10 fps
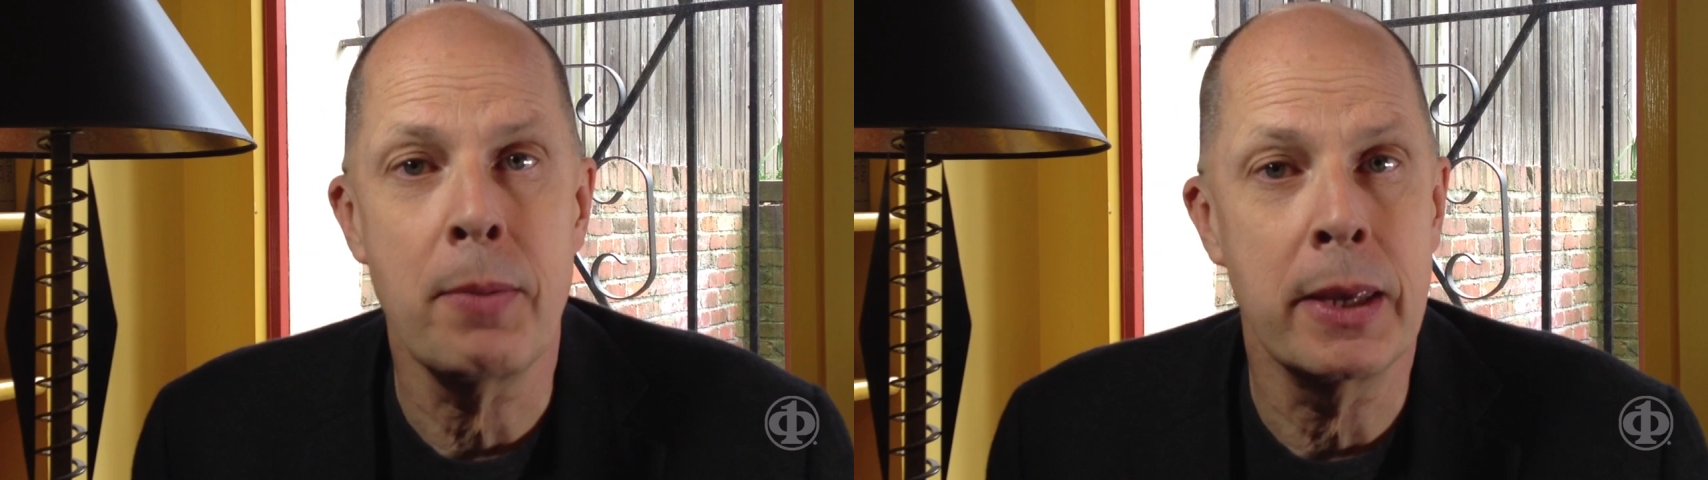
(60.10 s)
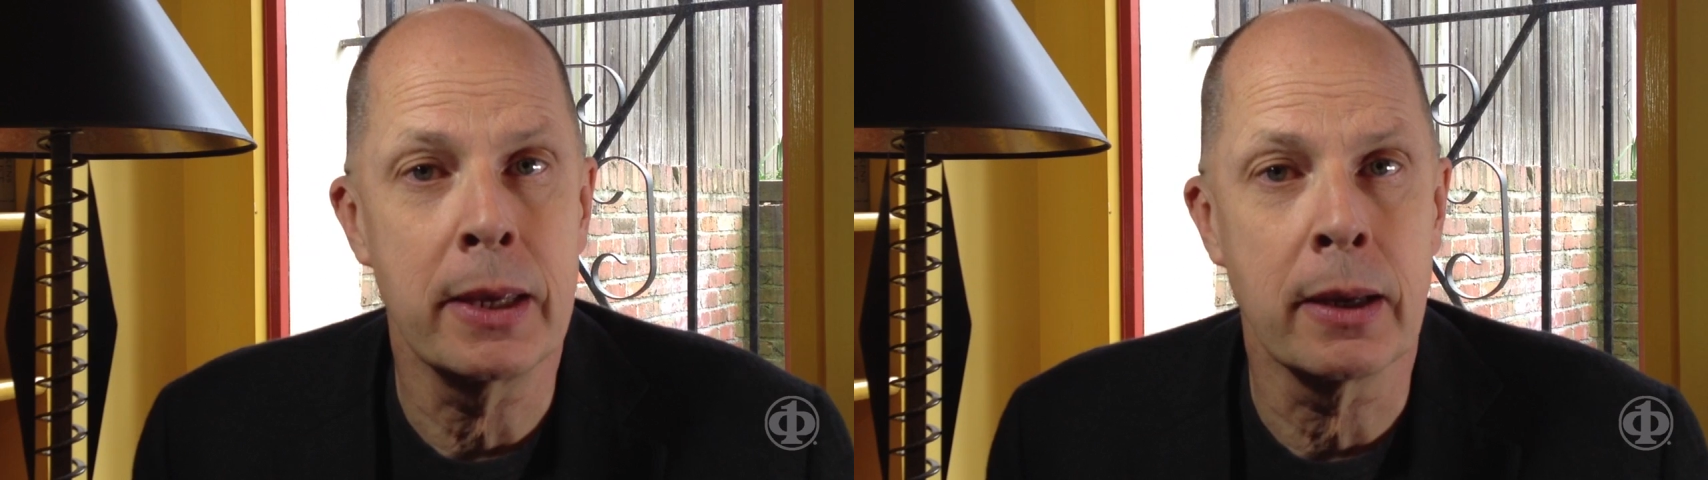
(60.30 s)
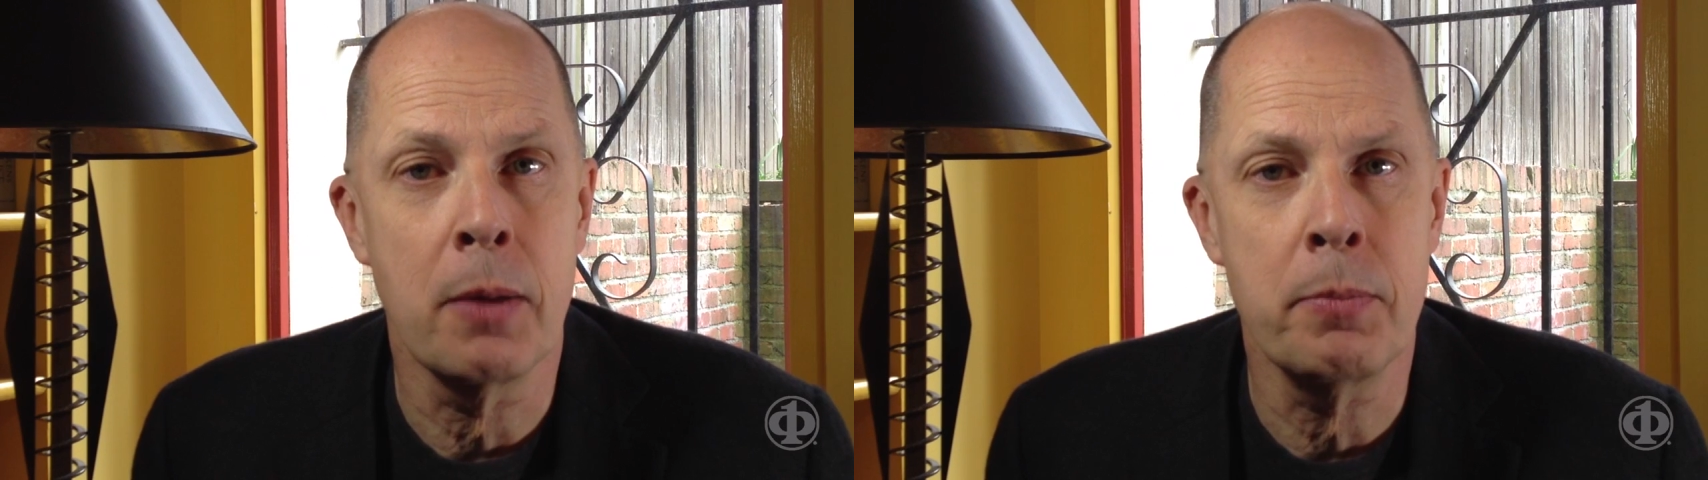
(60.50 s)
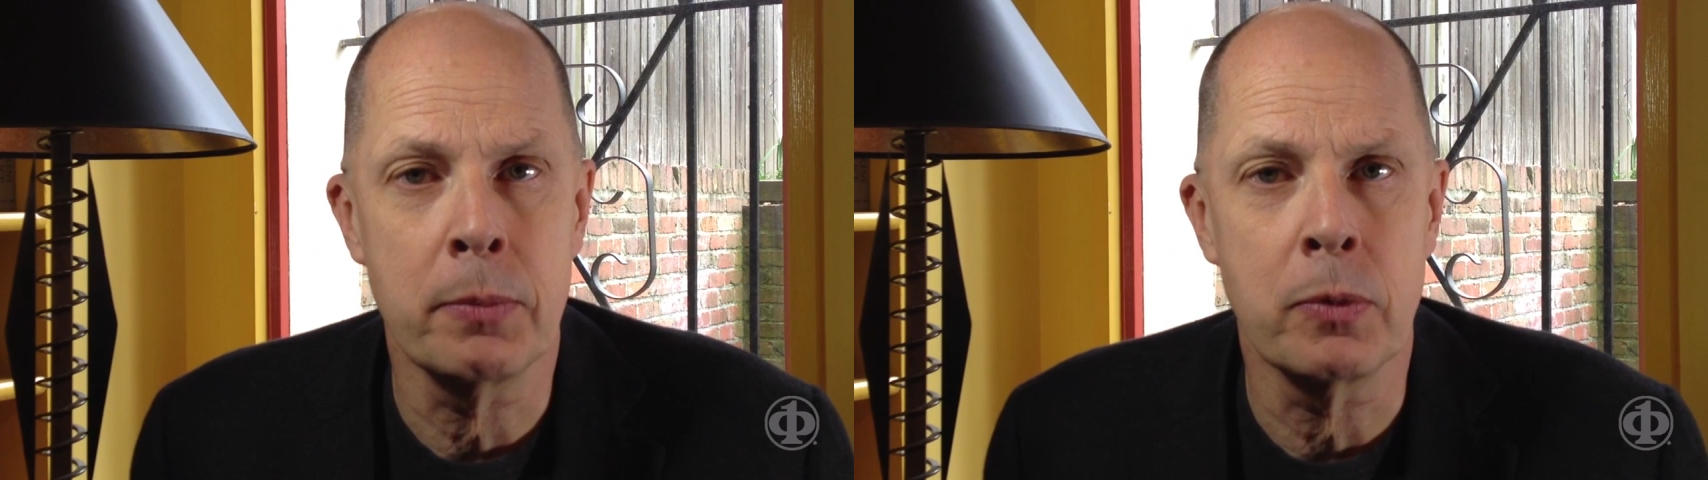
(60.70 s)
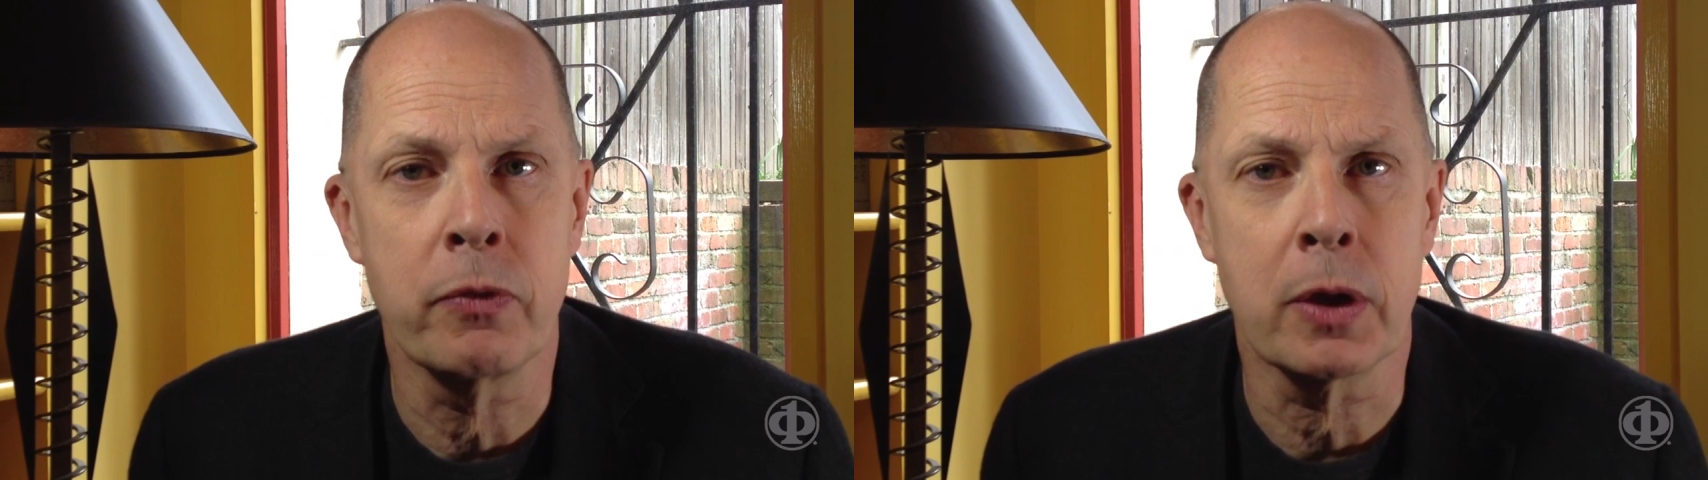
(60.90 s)
being a
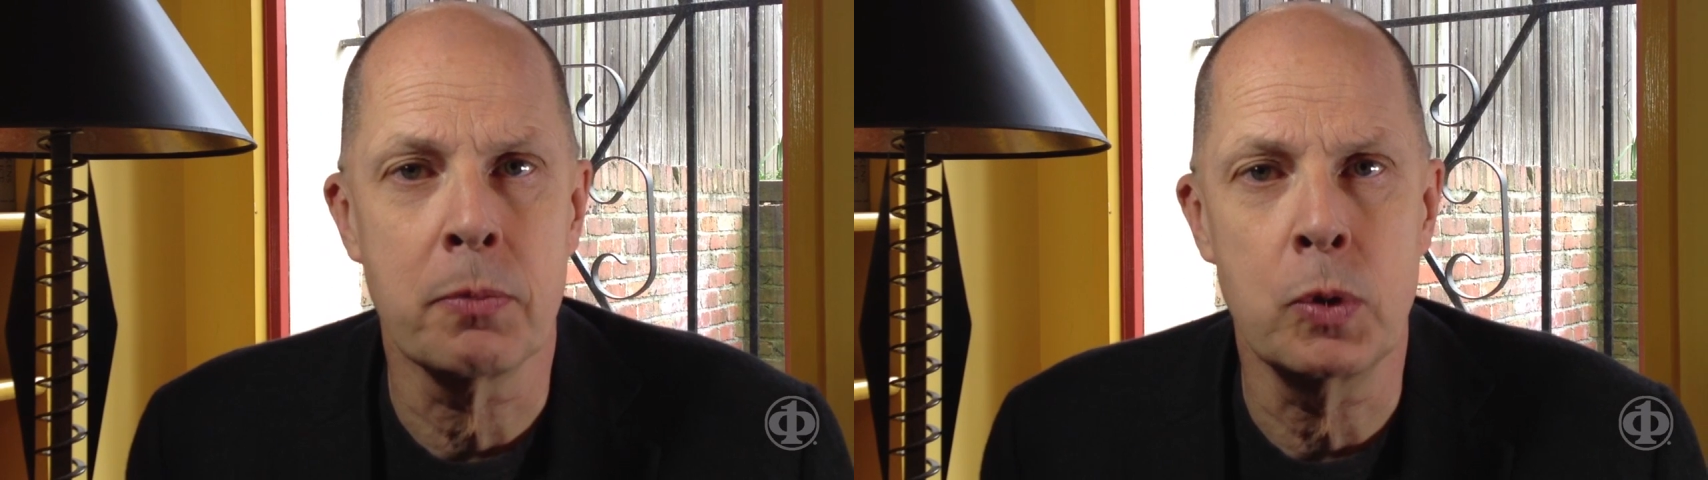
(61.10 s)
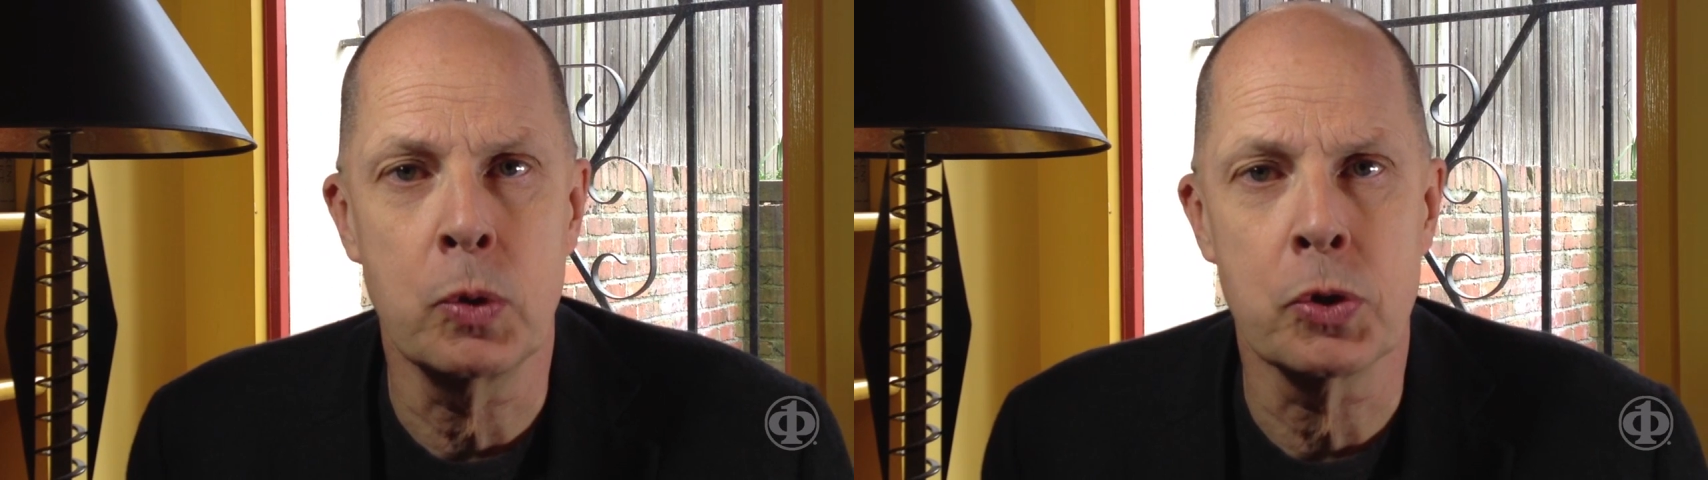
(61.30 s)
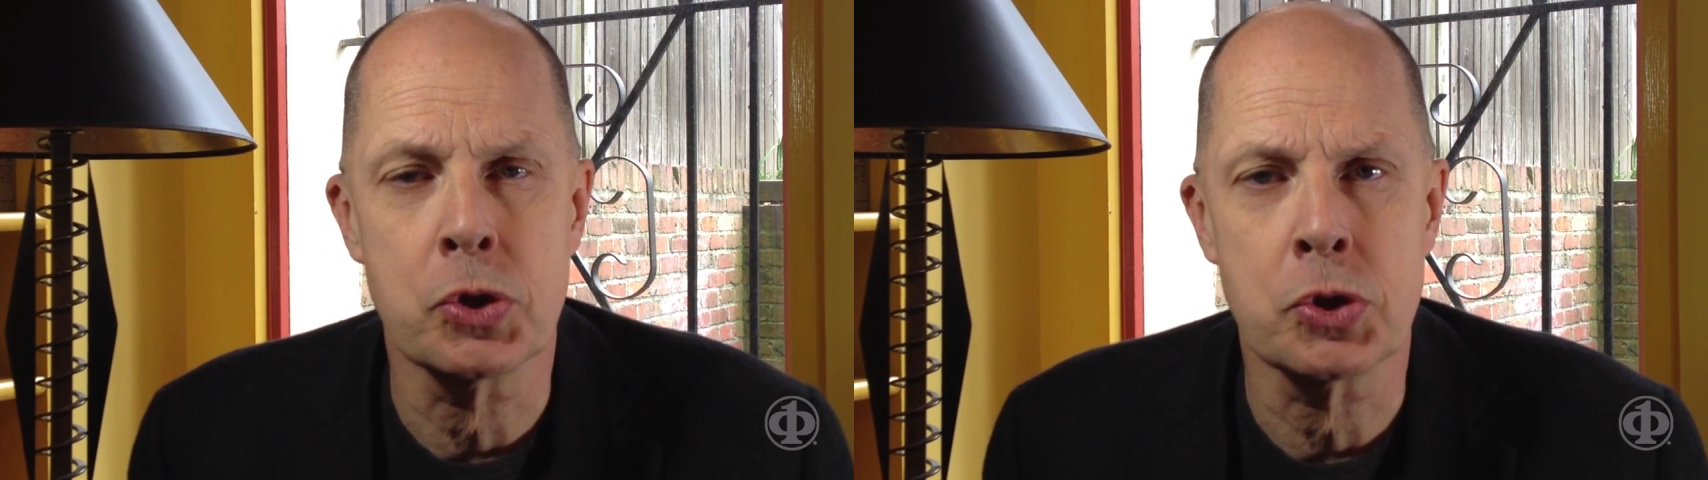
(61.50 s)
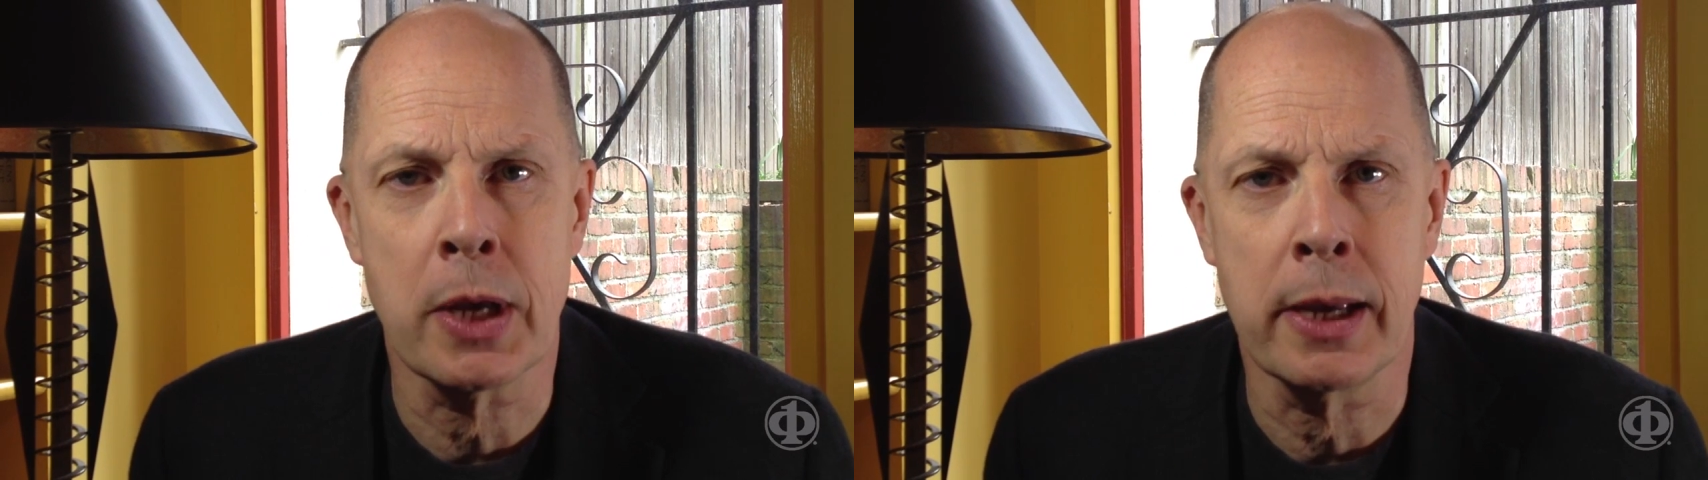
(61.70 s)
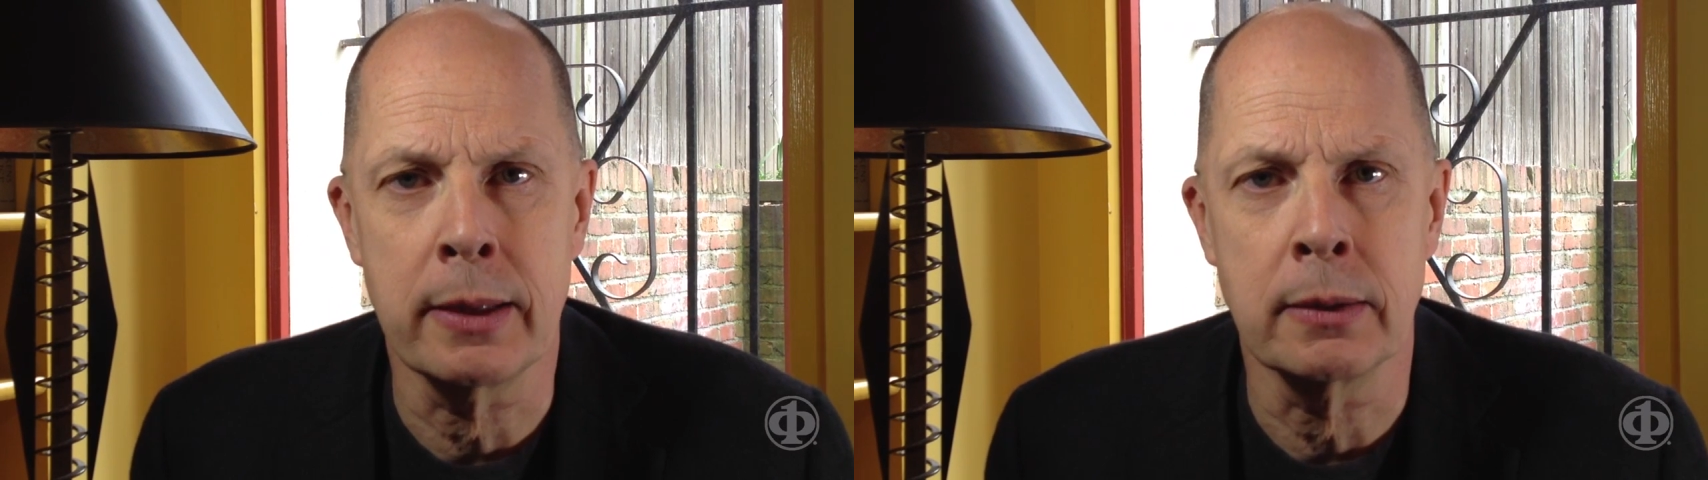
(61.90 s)
member of the Computer
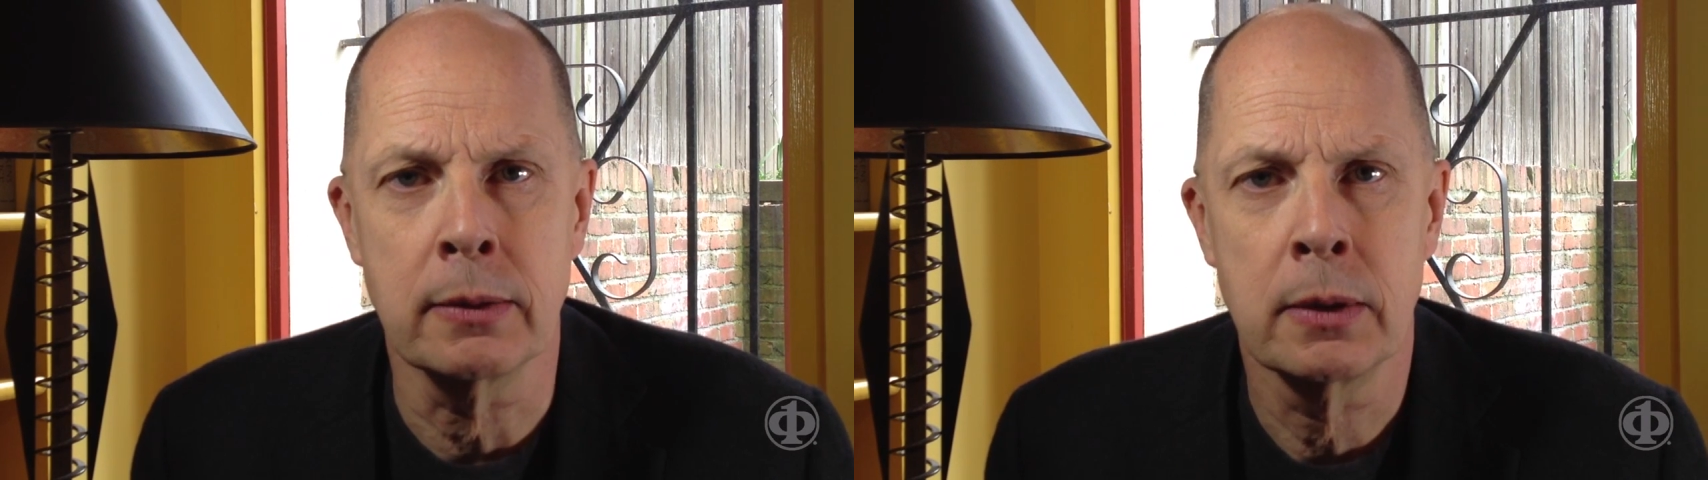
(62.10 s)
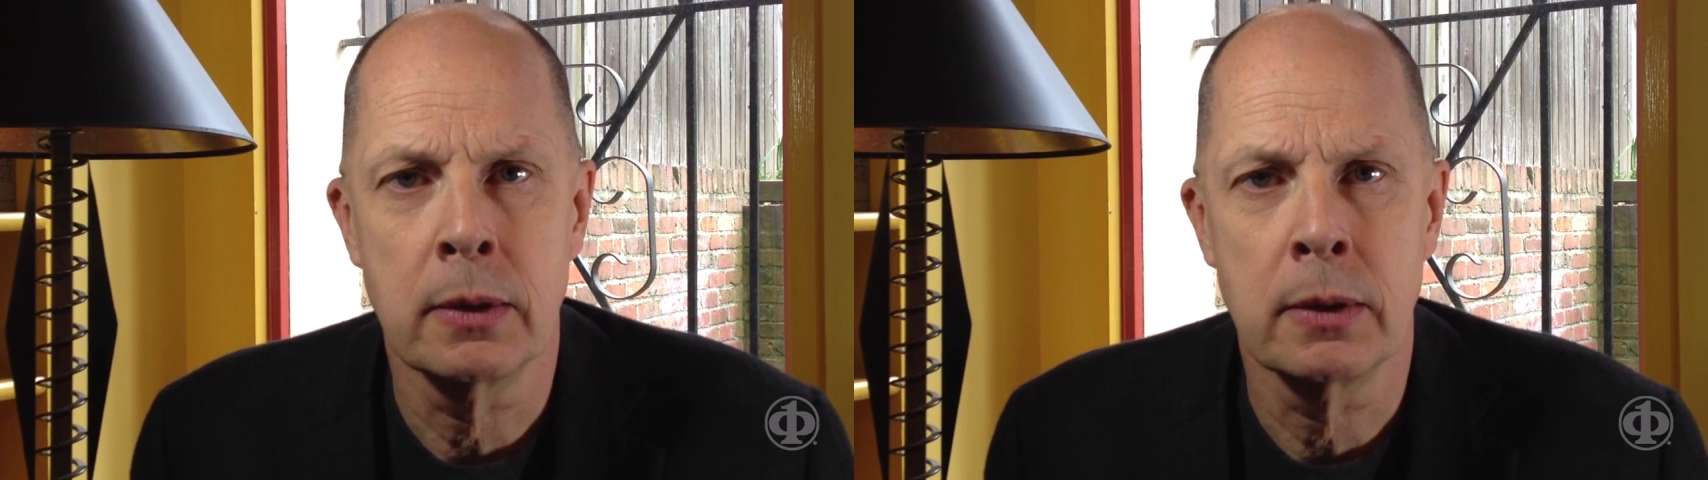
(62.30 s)
Society.